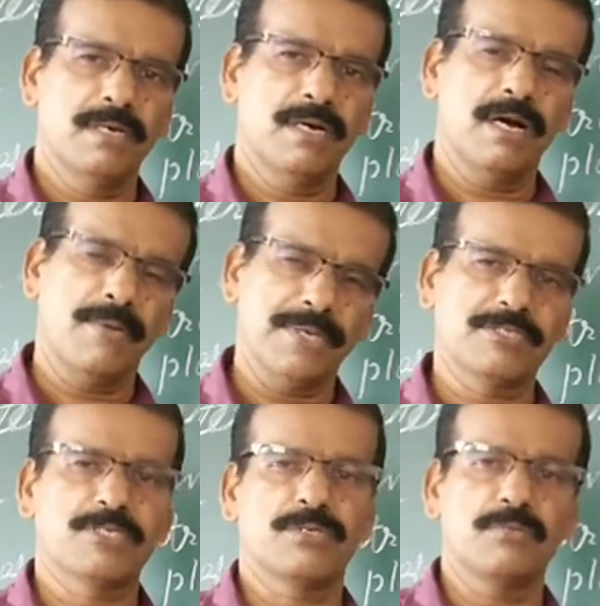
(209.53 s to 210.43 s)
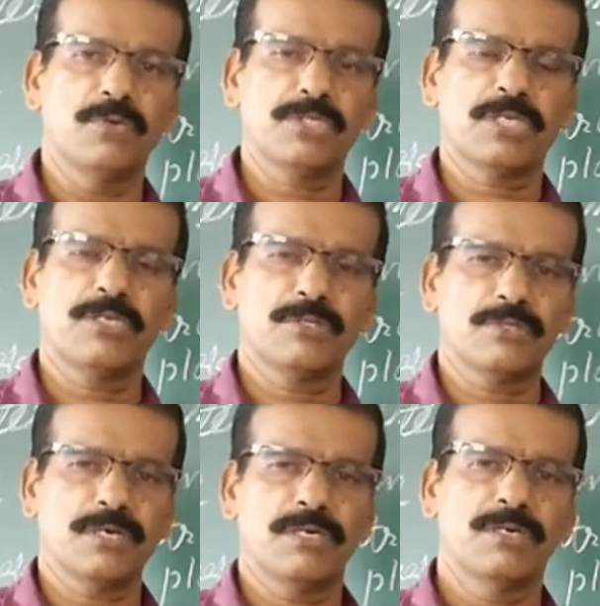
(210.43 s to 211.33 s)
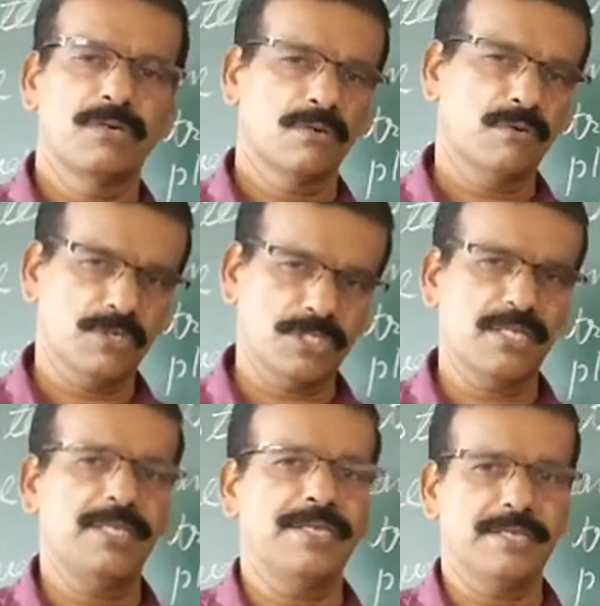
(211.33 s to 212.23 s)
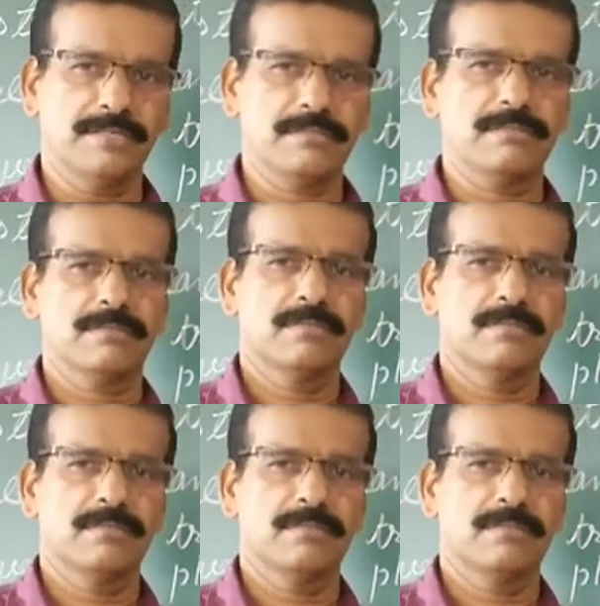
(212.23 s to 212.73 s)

affect mostly to the coastal areas.